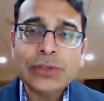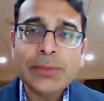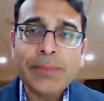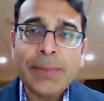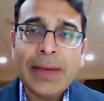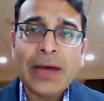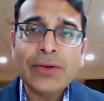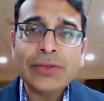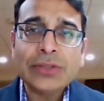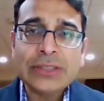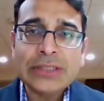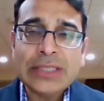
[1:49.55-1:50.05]
was
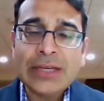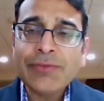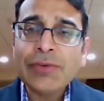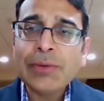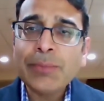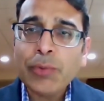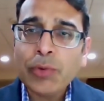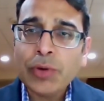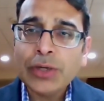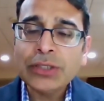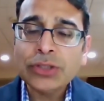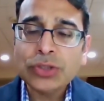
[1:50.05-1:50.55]
about
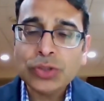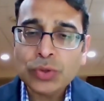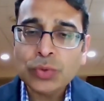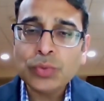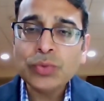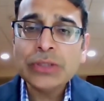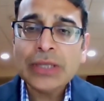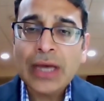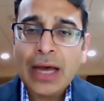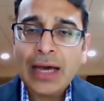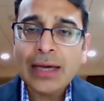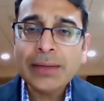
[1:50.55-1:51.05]
7.2
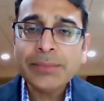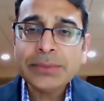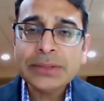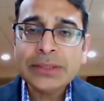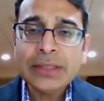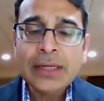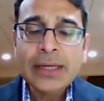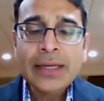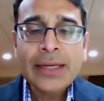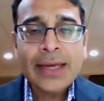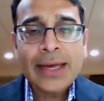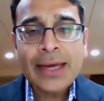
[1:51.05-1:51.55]

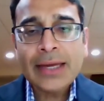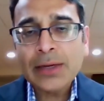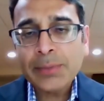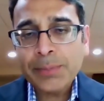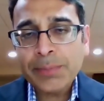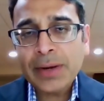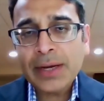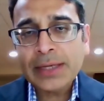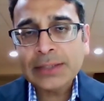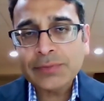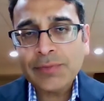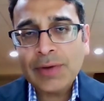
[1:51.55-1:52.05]
times
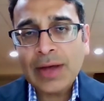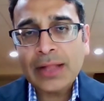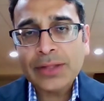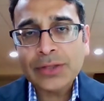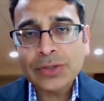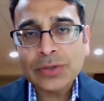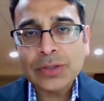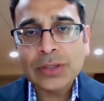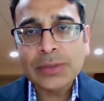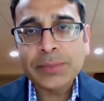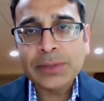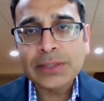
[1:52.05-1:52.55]
enterprise
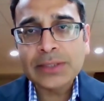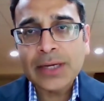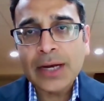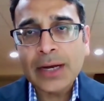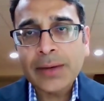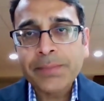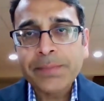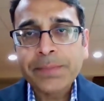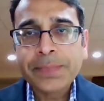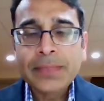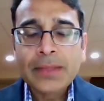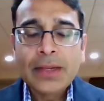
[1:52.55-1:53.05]
value to
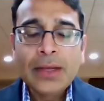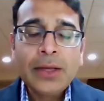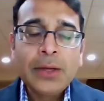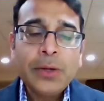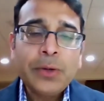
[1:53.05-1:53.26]
EBITDA